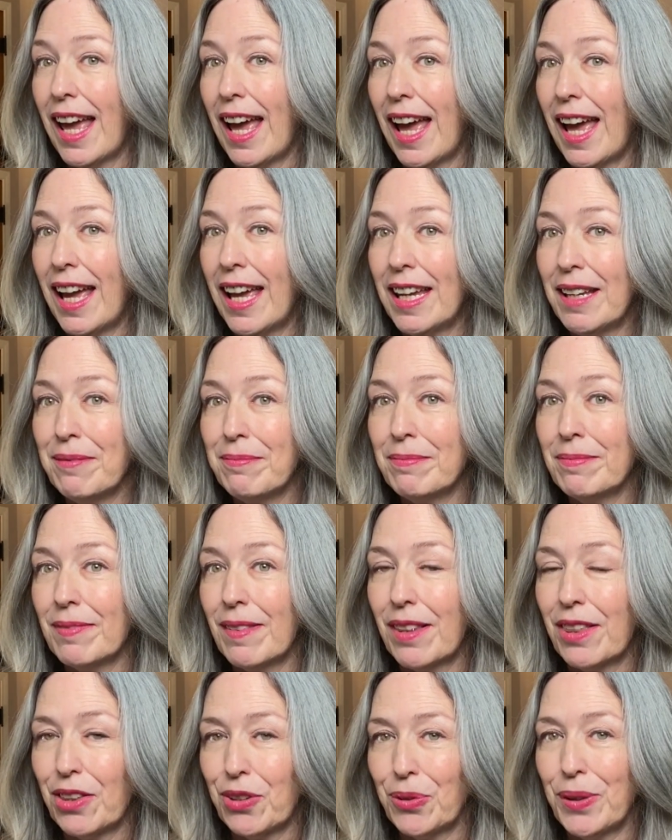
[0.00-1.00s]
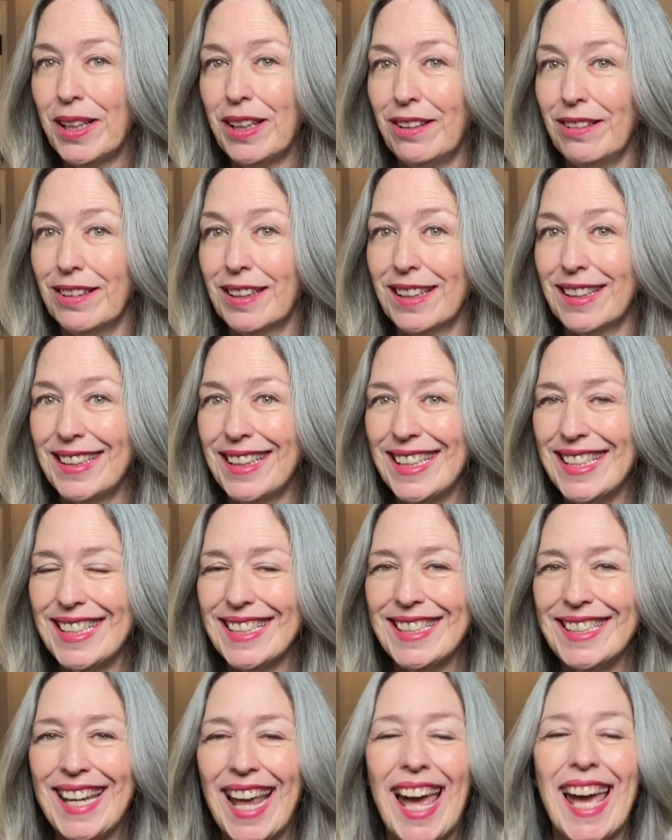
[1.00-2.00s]
I am thrilled. This
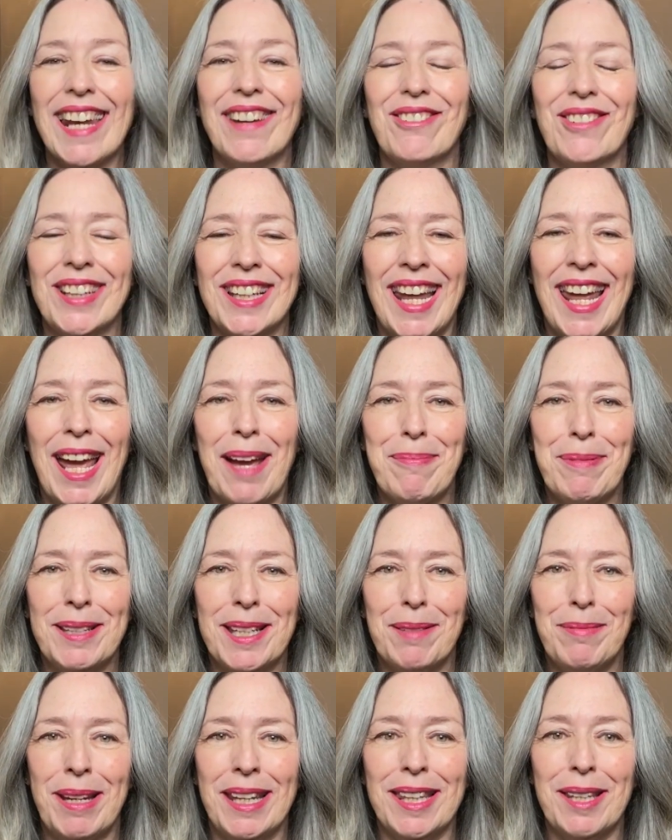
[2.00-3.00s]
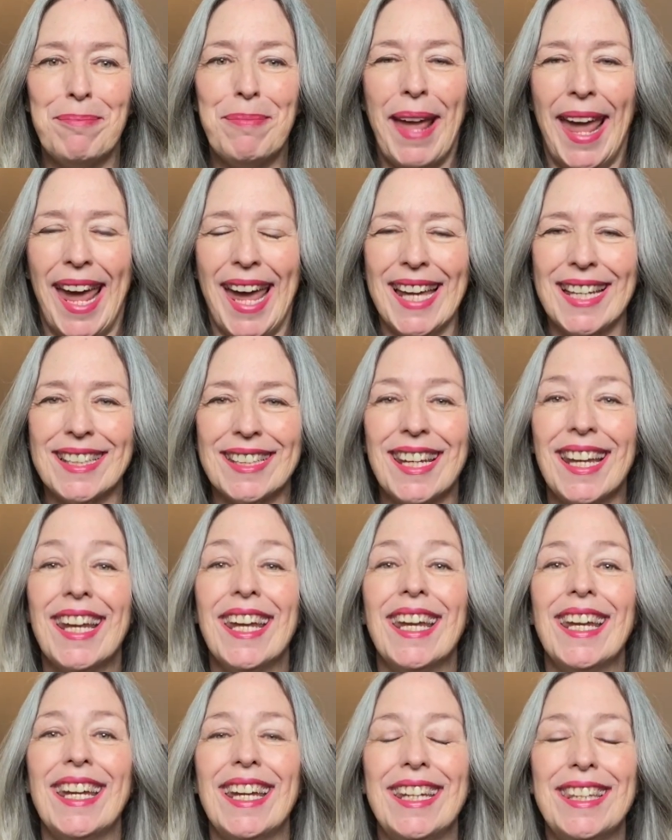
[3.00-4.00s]
is not what happened to me in the past.
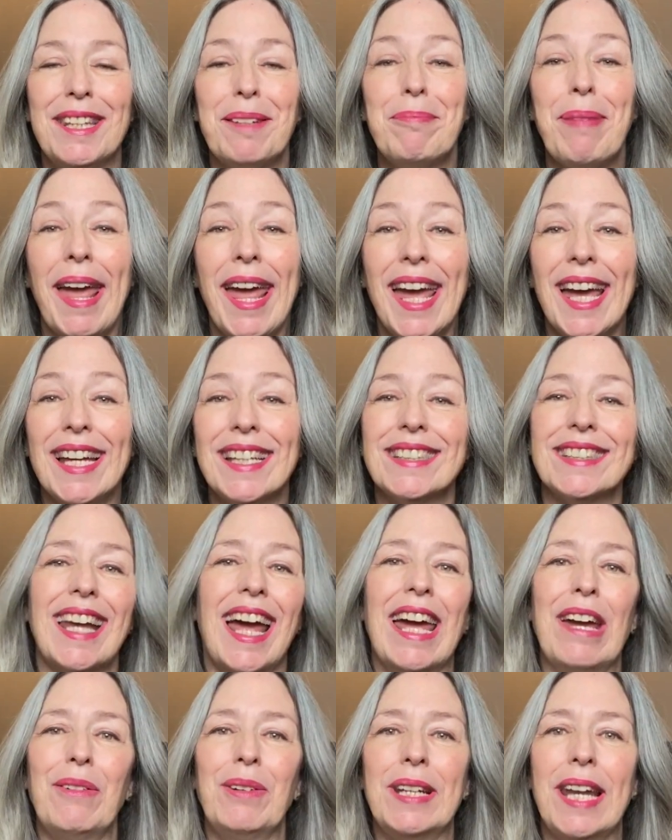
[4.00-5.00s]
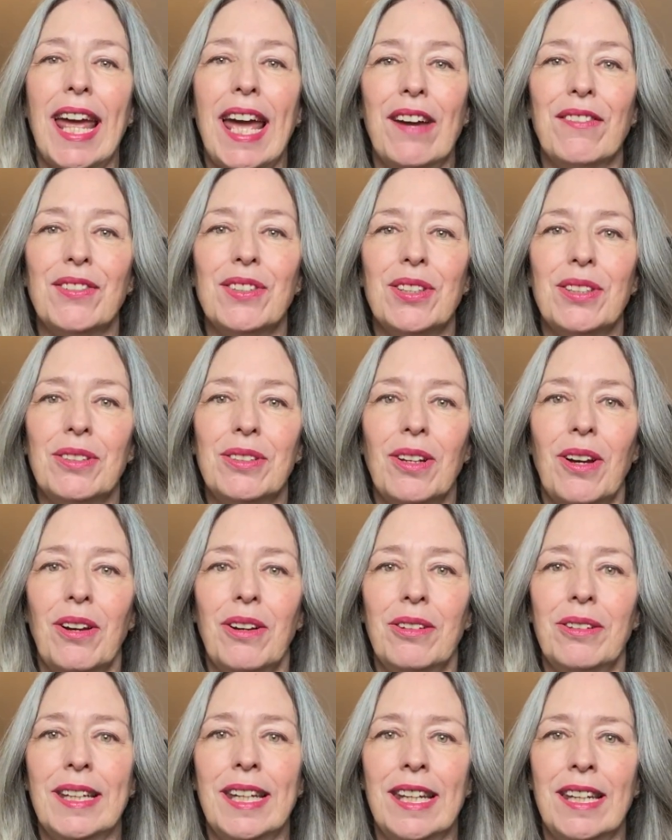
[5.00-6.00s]
In the past, I would have to
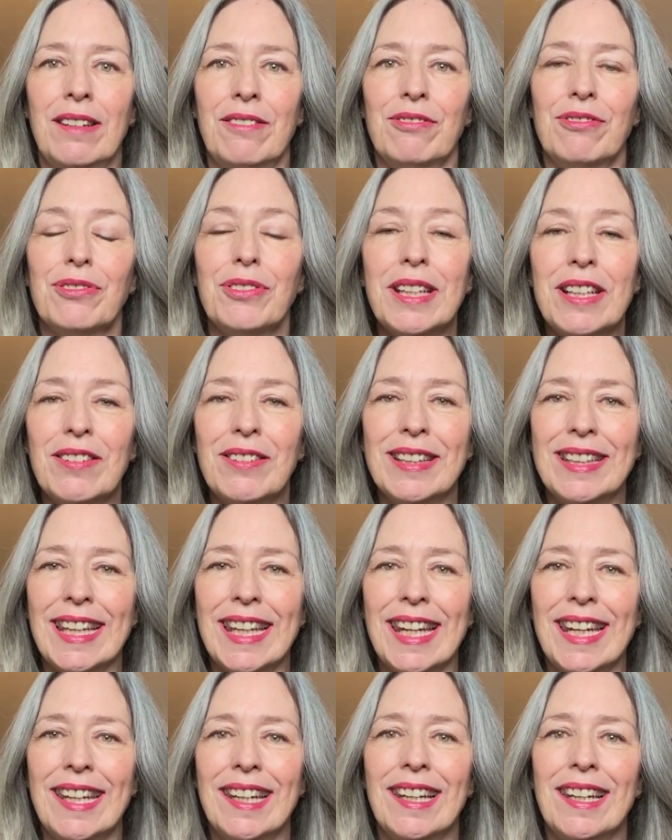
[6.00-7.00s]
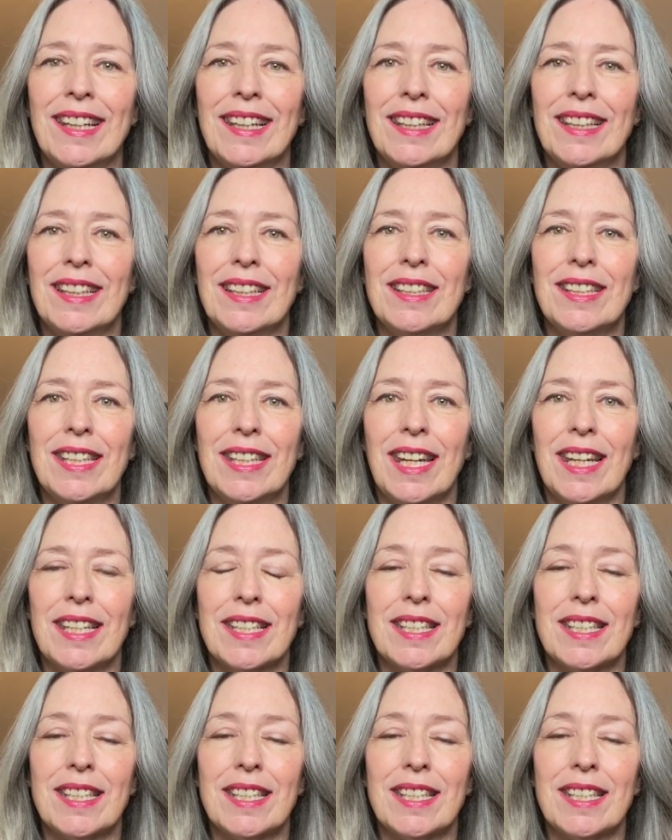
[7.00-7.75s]
go in frequently to get